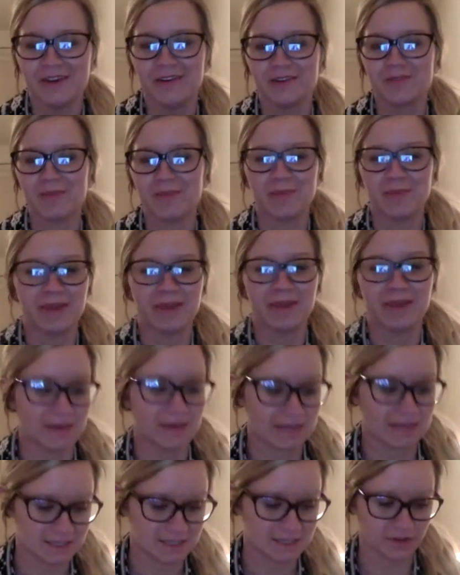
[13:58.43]
with my
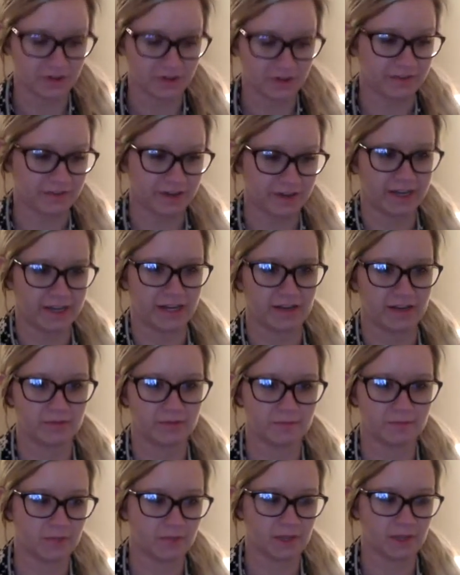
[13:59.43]
baby. He's totally fine
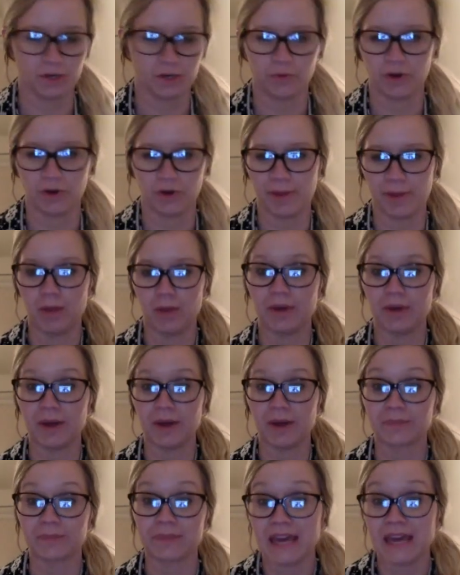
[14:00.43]
now. Nothing to worry about.
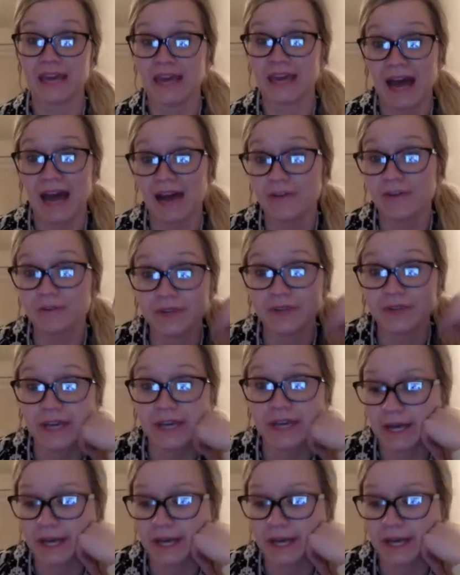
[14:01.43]
But I haven't really,